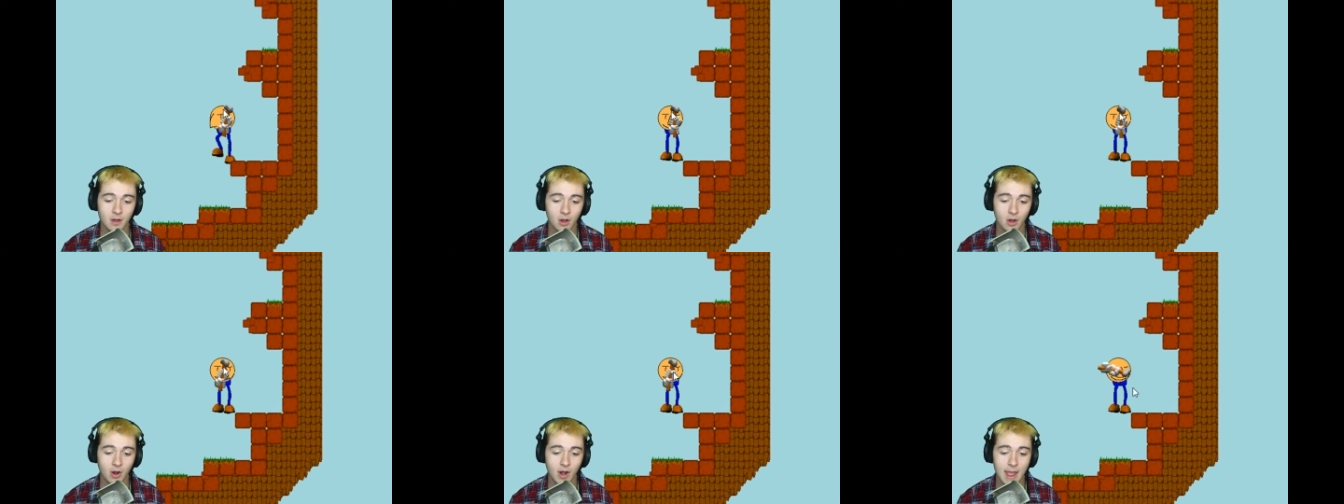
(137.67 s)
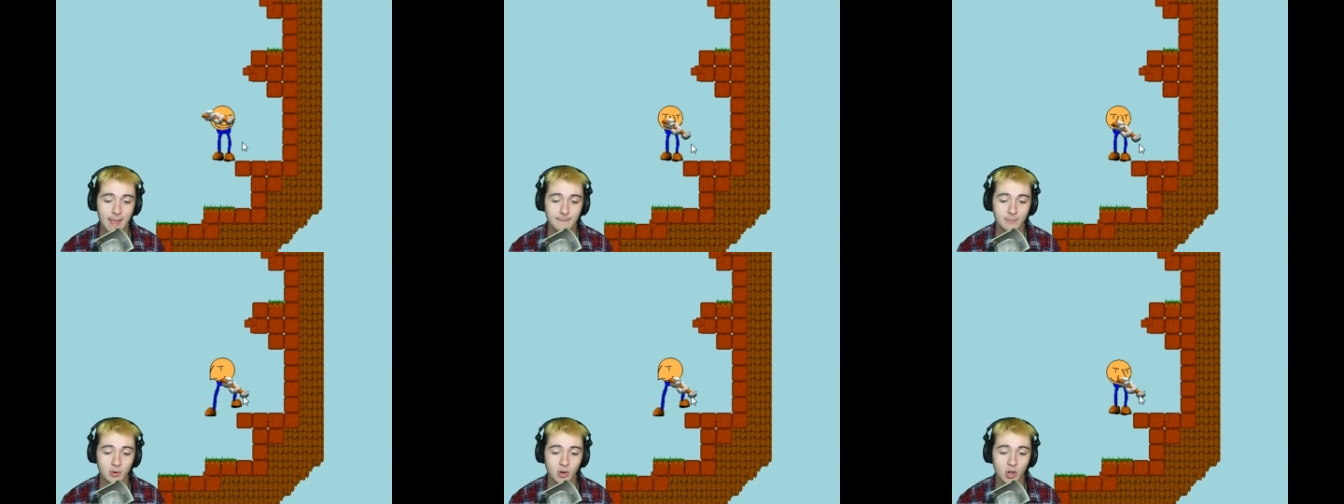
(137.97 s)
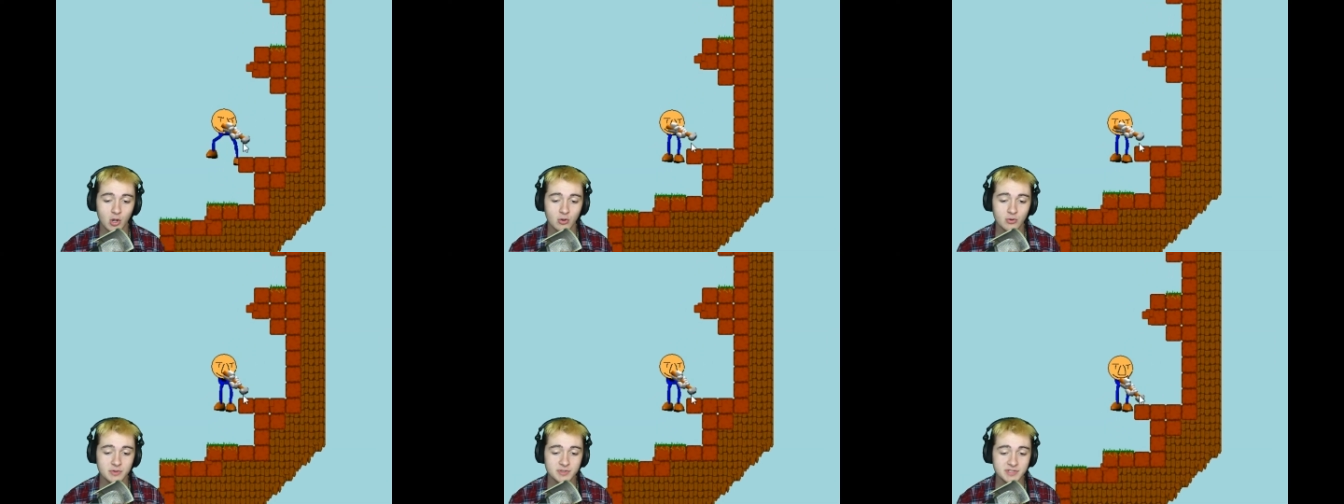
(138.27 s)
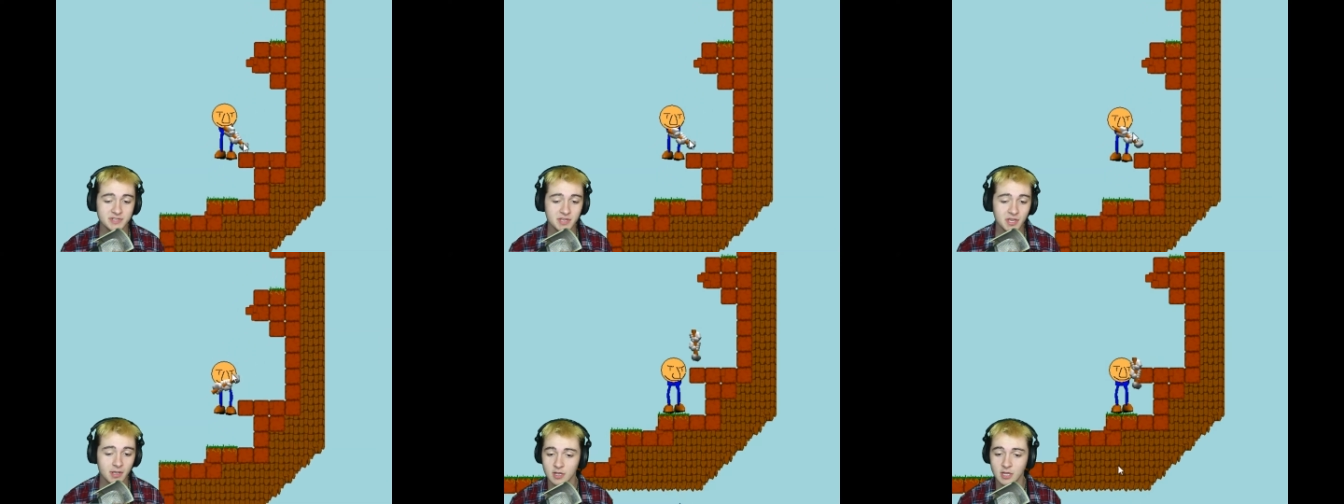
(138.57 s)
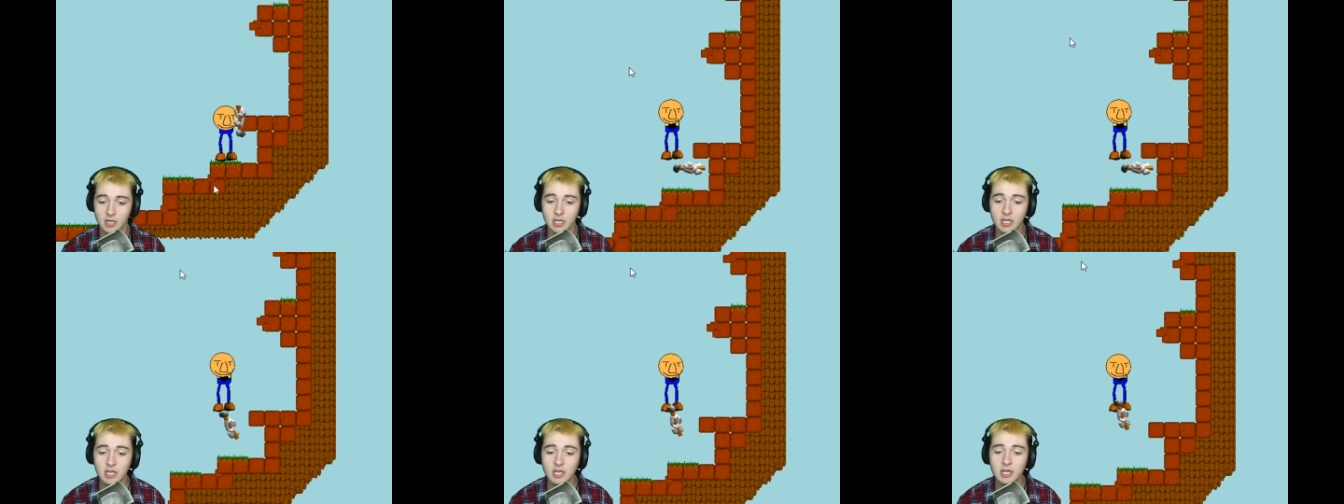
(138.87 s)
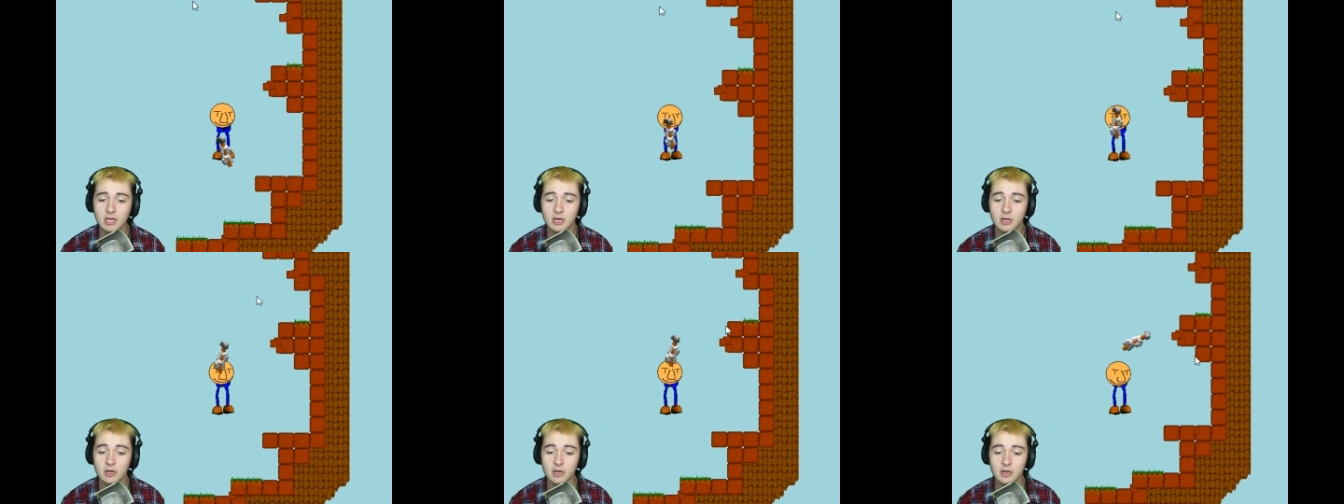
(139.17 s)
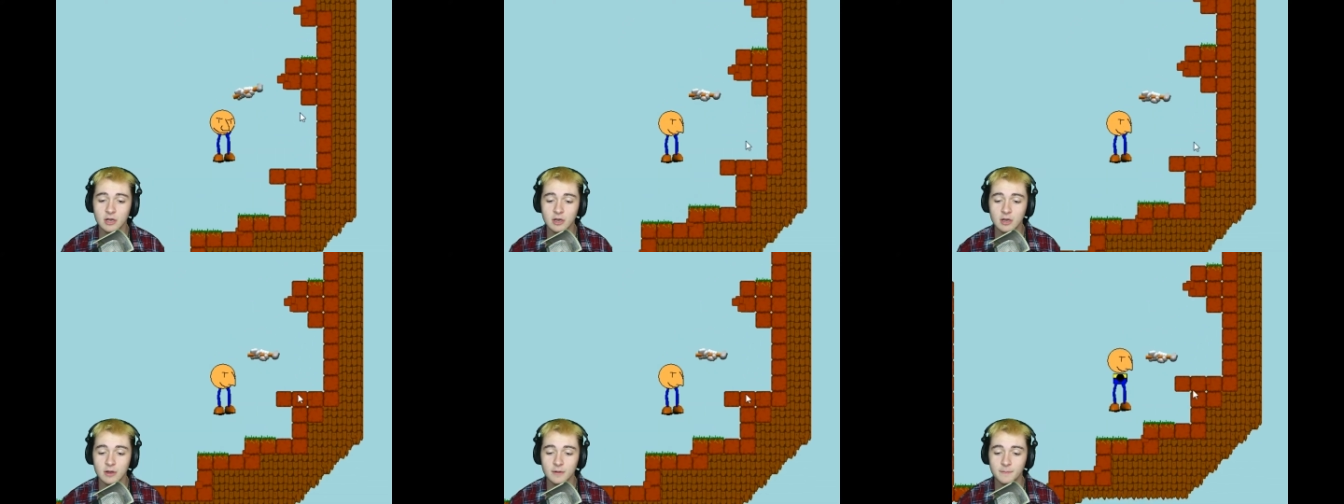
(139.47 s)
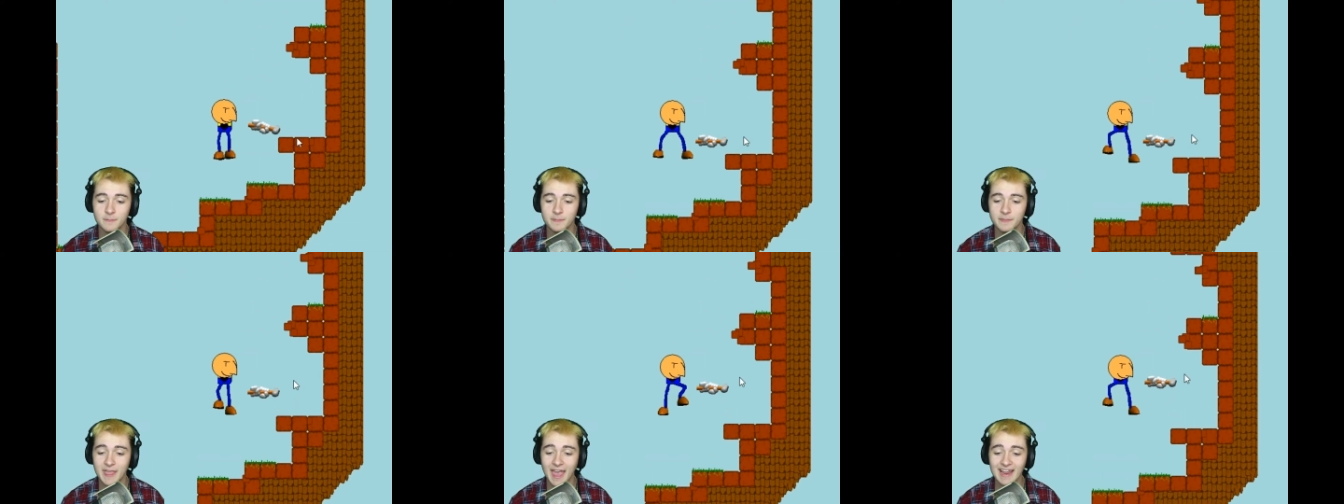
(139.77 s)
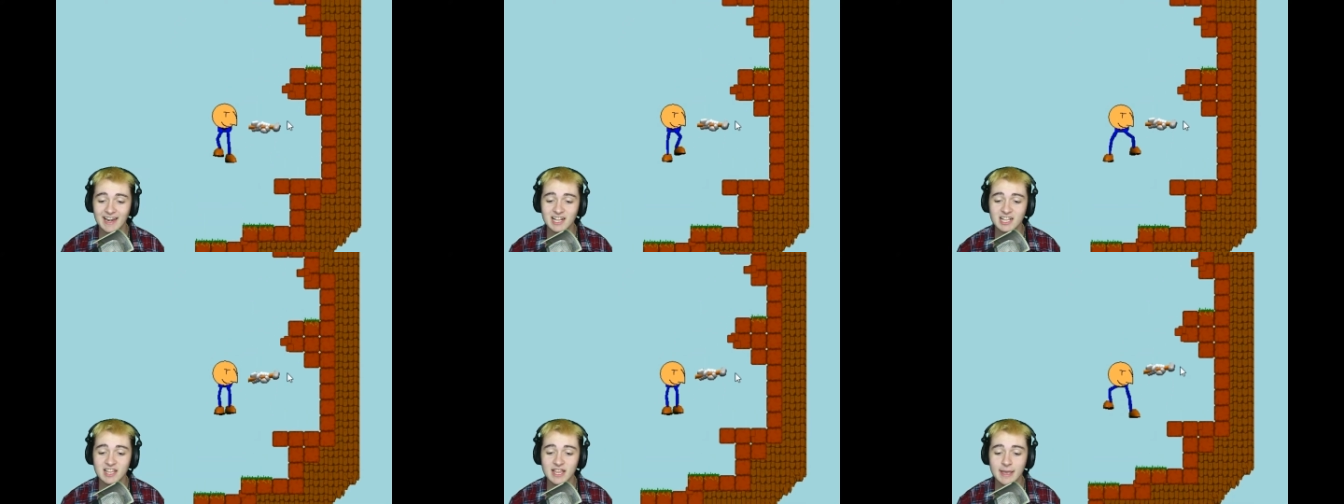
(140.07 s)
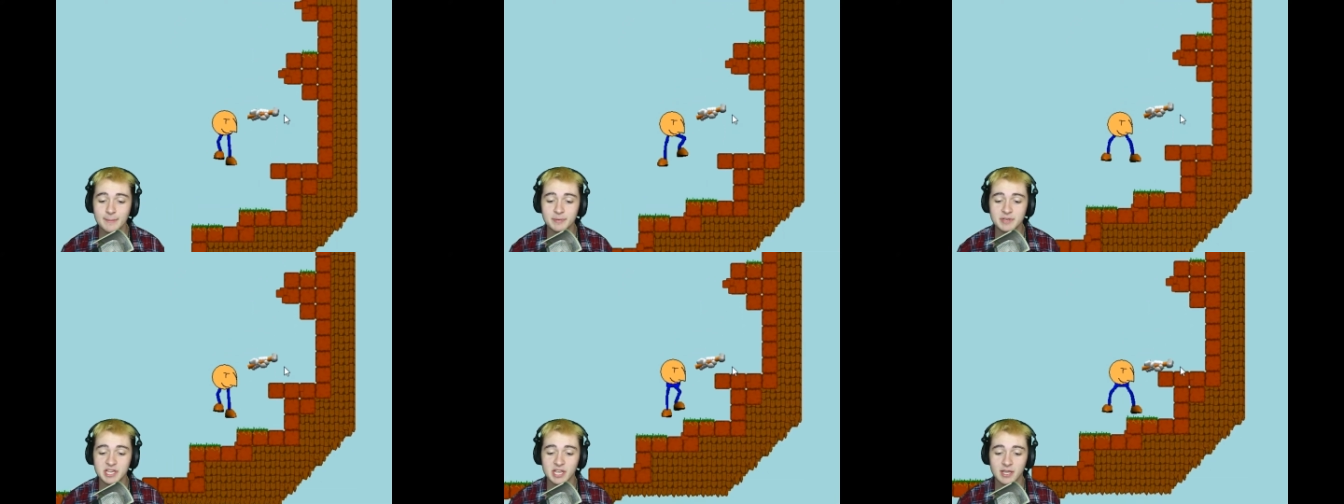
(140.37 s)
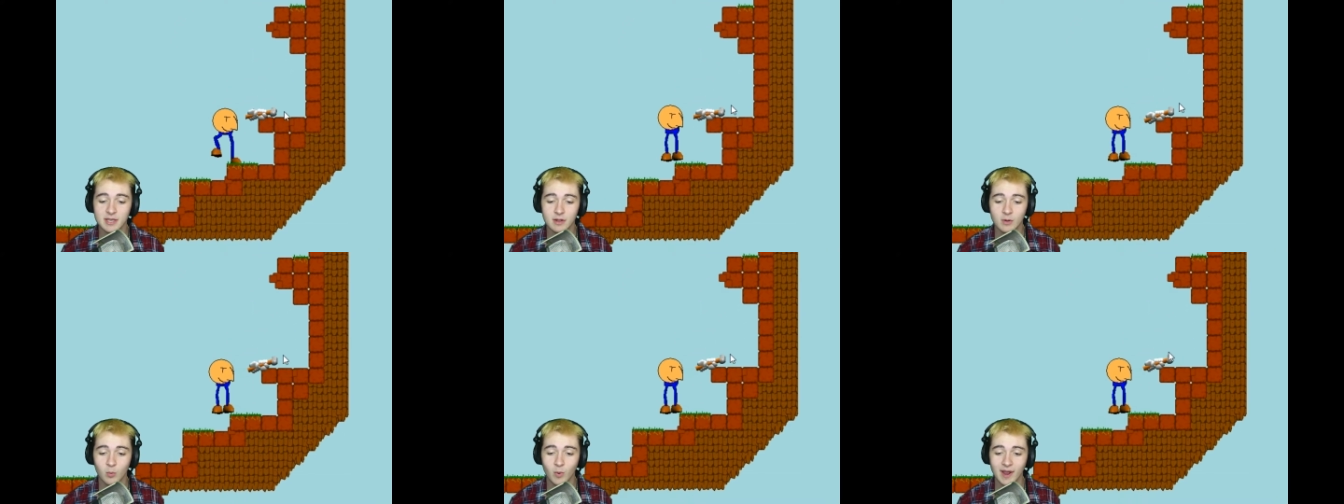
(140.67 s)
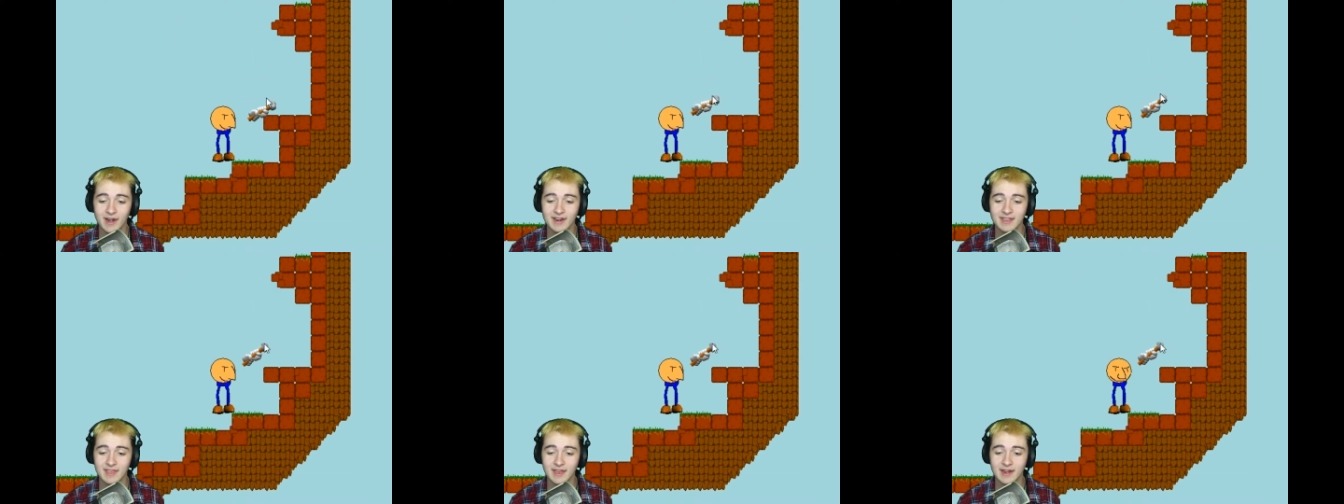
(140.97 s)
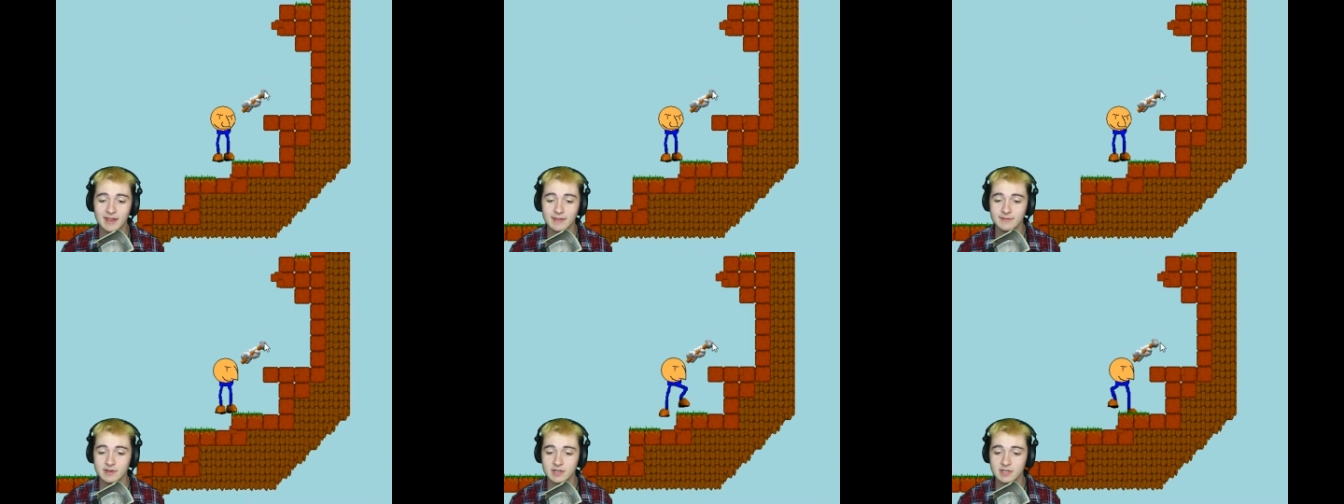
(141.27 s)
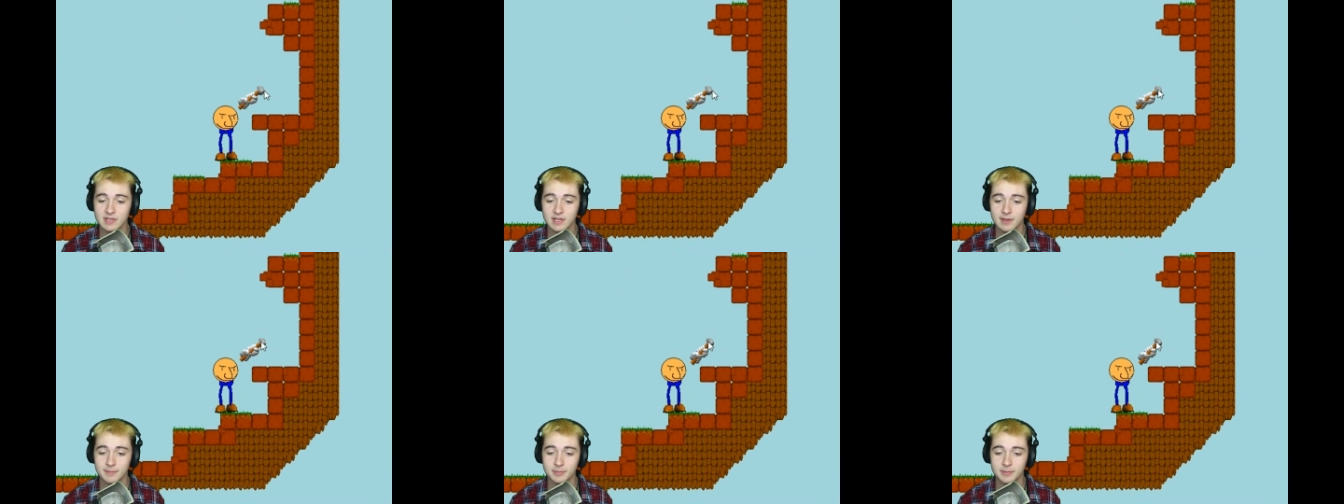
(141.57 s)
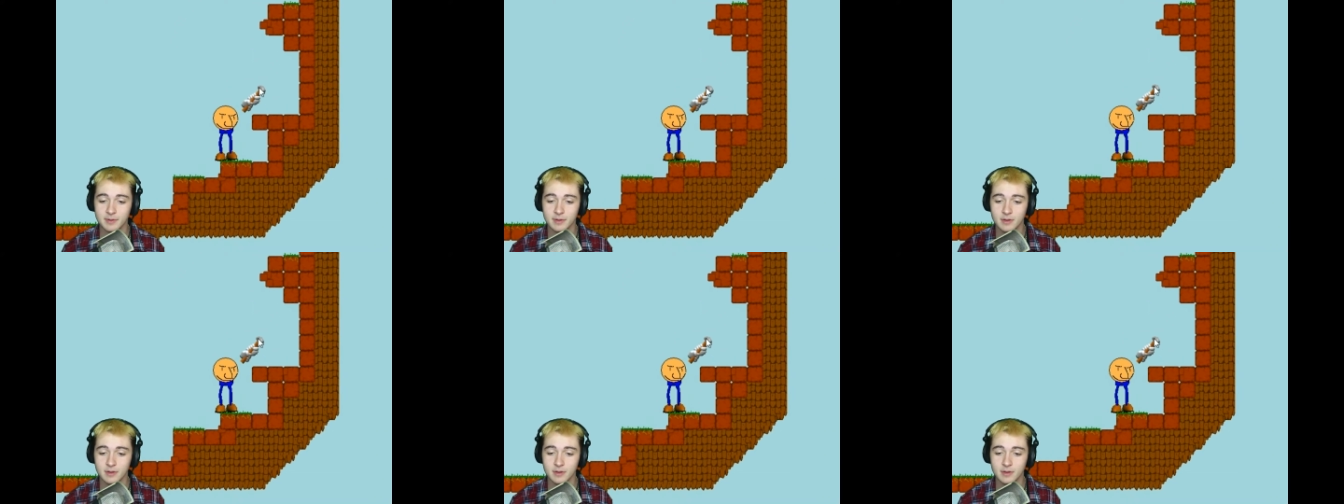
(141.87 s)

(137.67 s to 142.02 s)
Alright, bros. Ugh! That clipped. Why did that even clip?